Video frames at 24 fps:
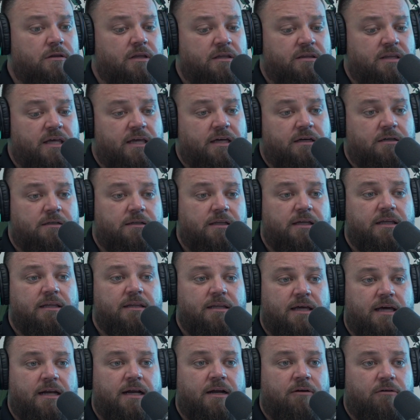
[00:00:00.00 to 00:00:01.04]
that they clean
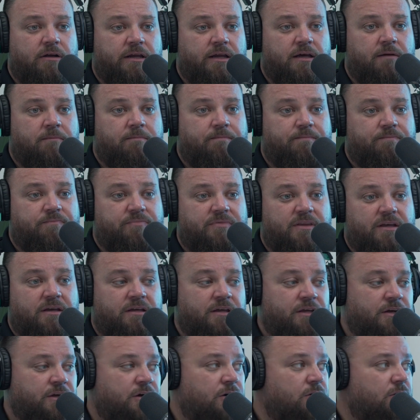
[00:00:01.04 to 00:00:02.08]
that area.
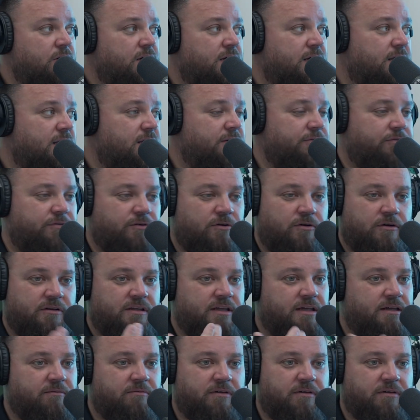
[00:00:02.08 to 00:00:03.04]
I've heard